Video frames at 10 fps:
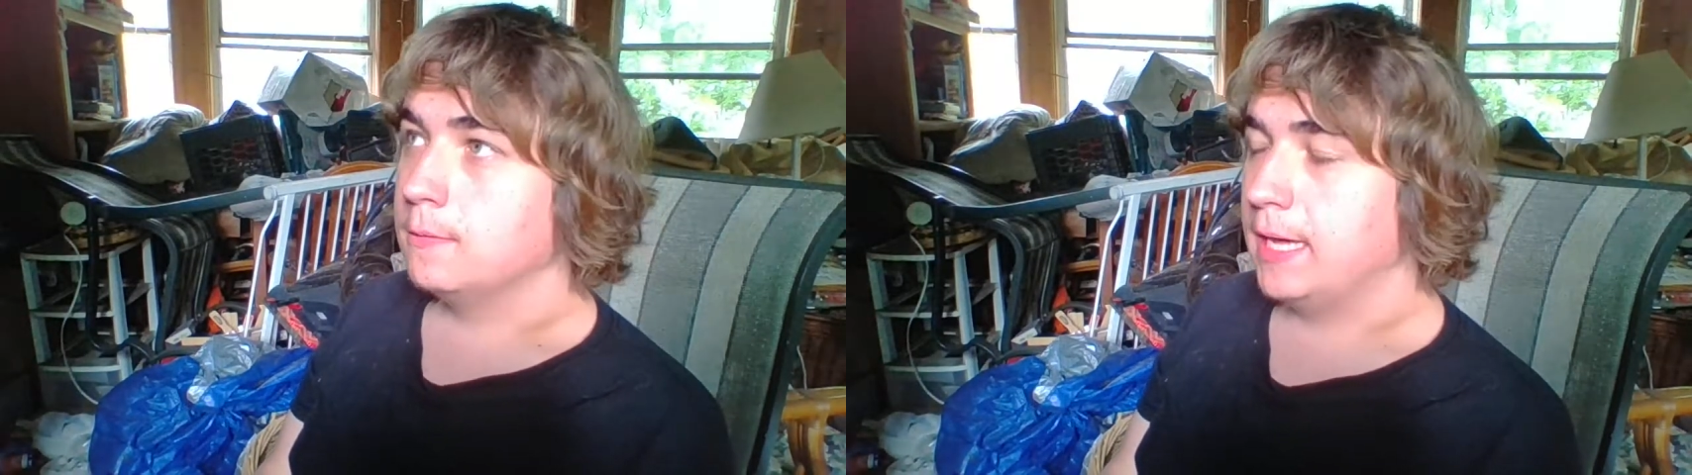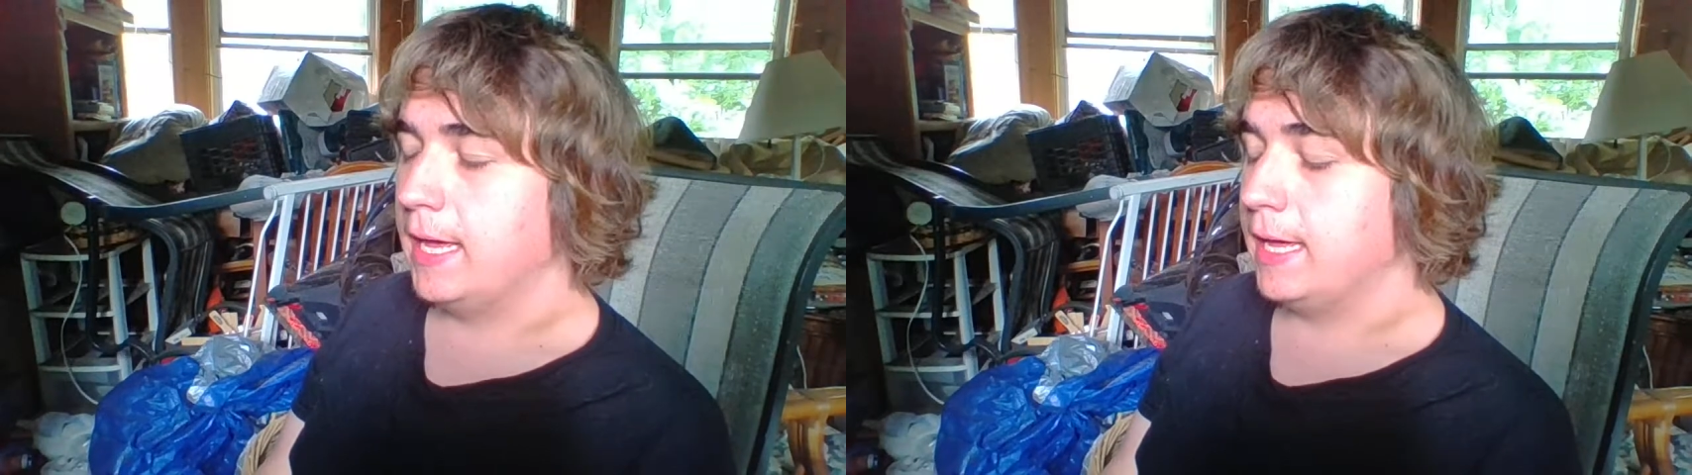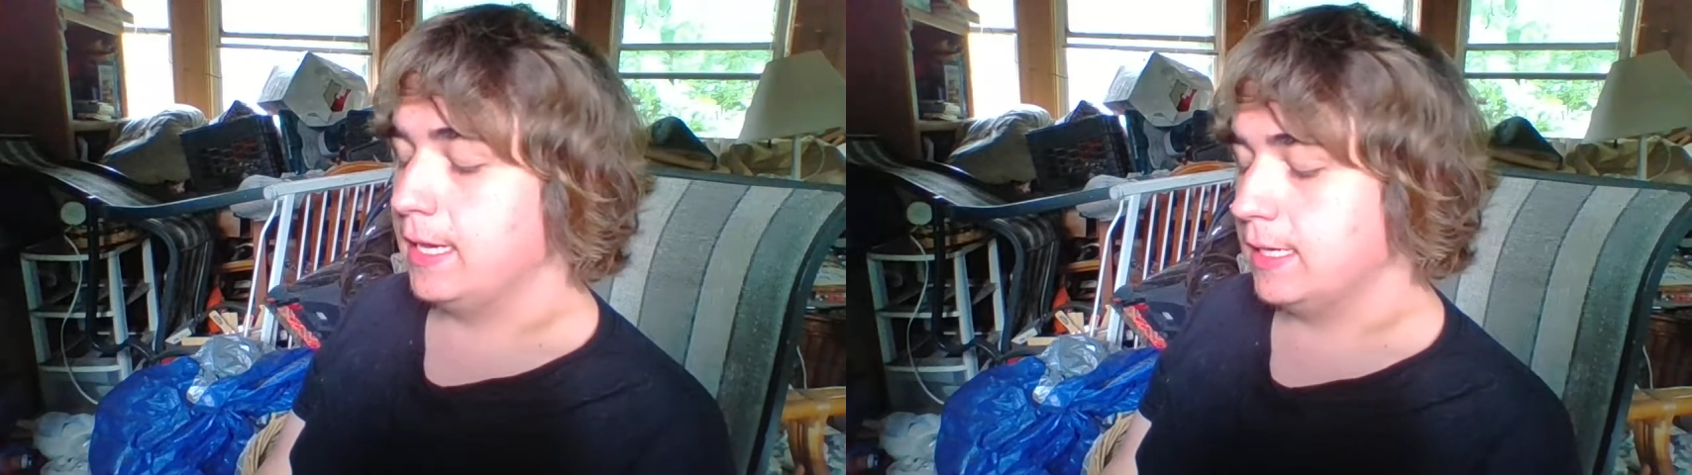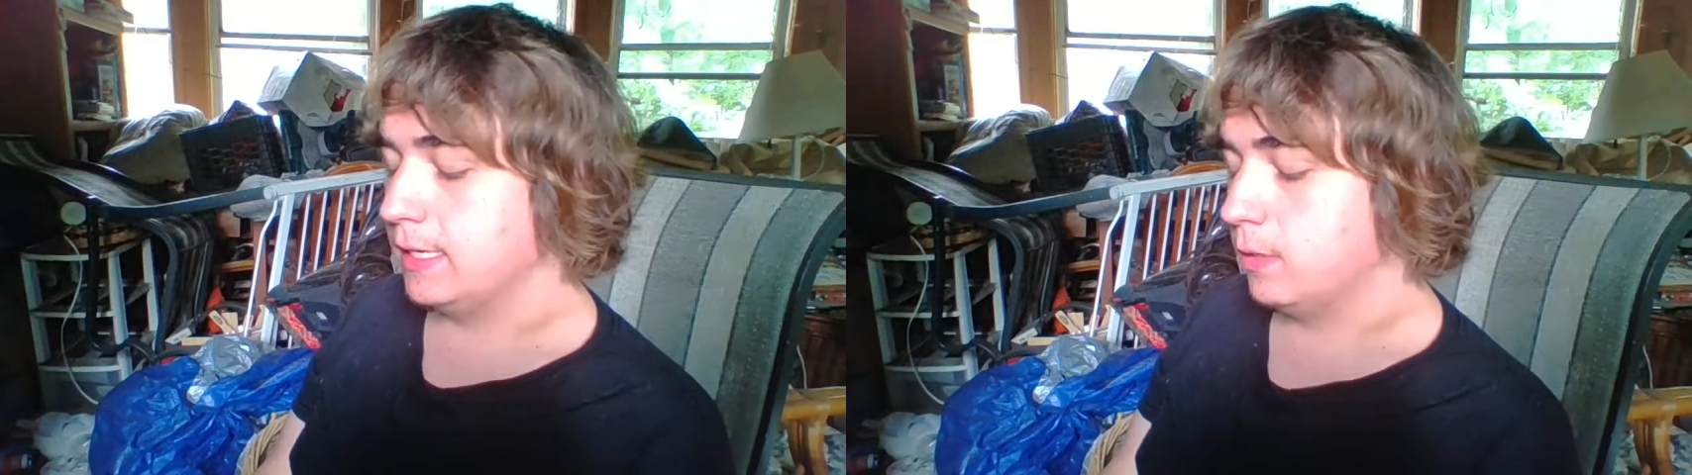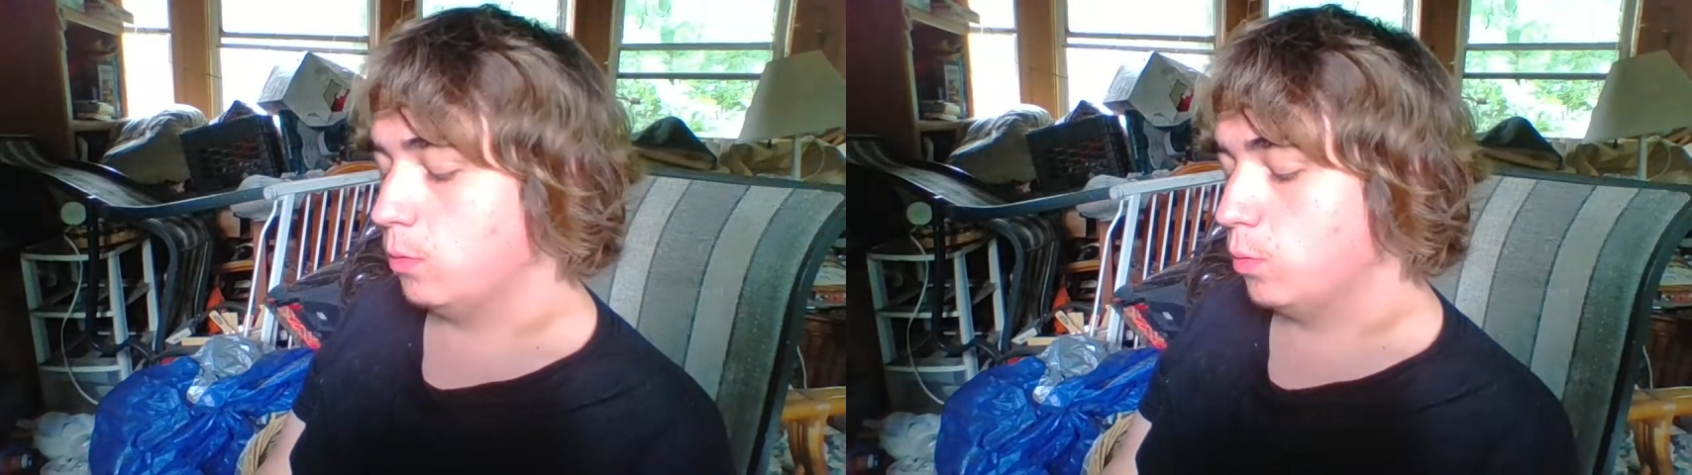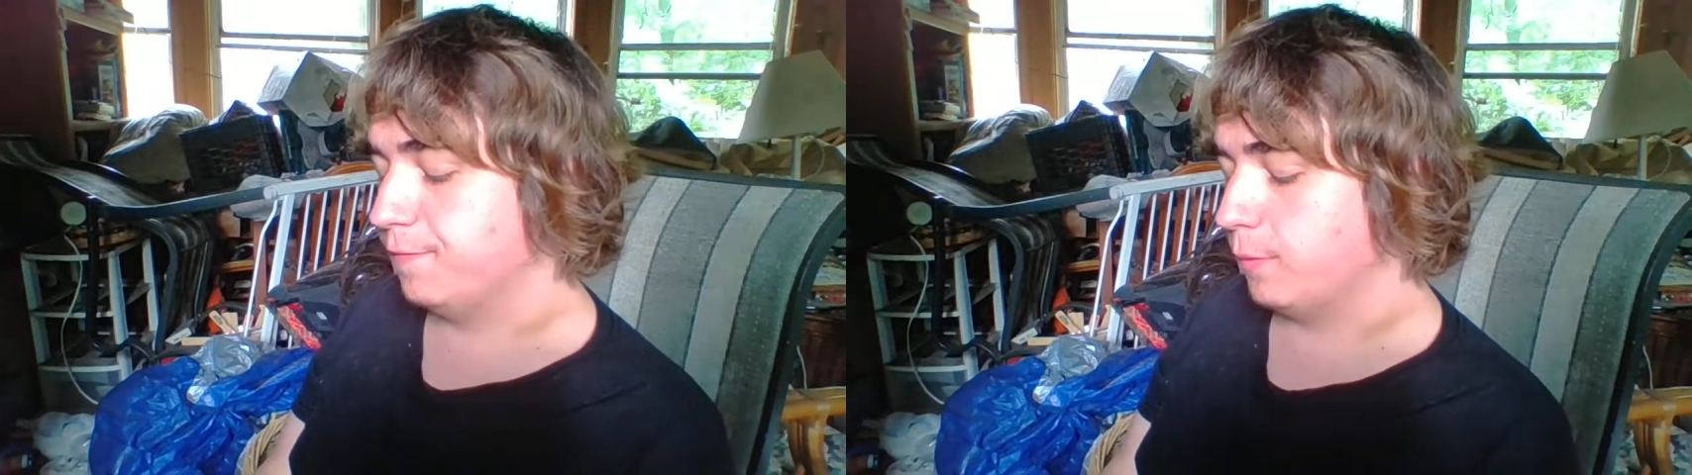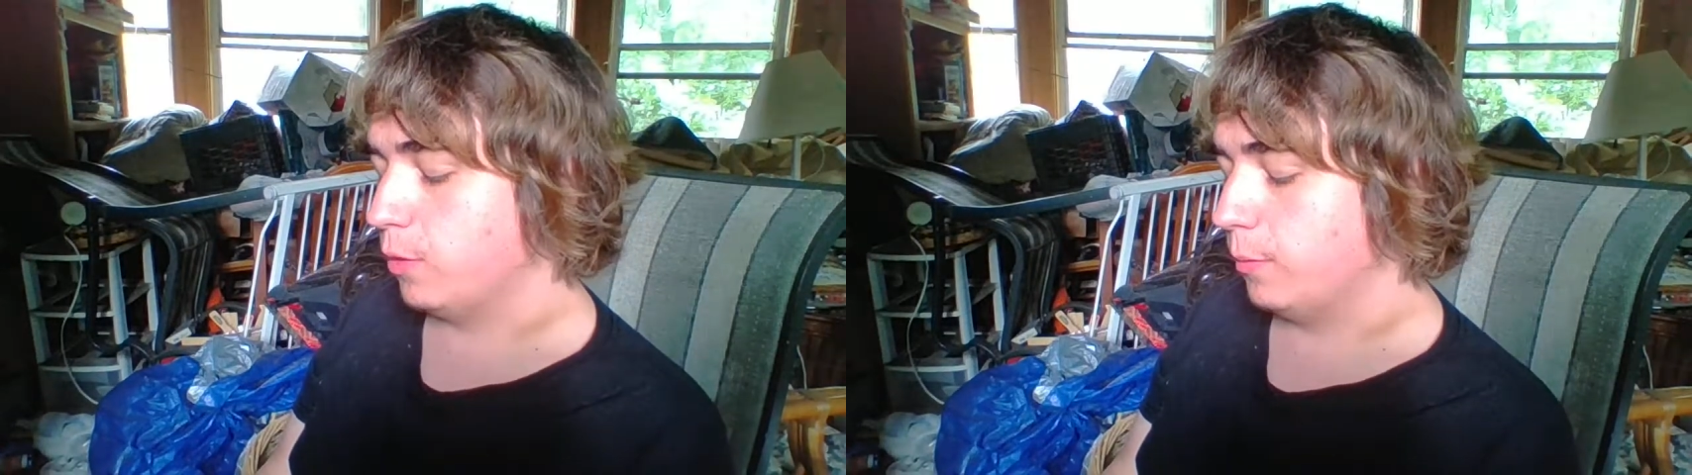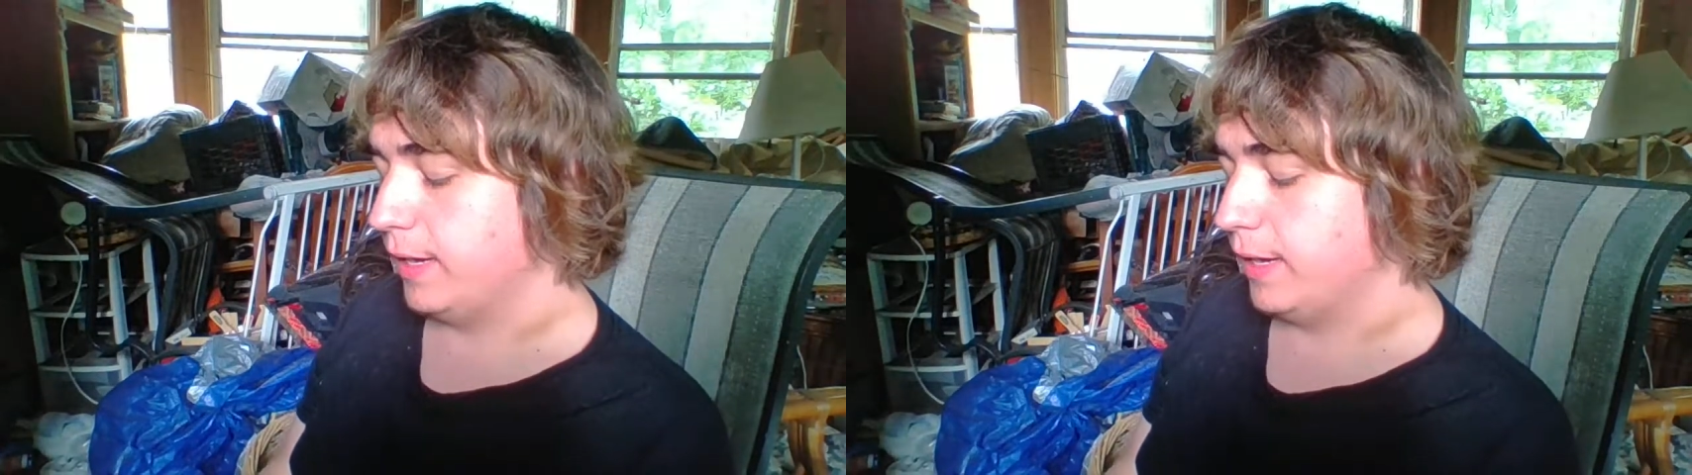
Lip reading: And from what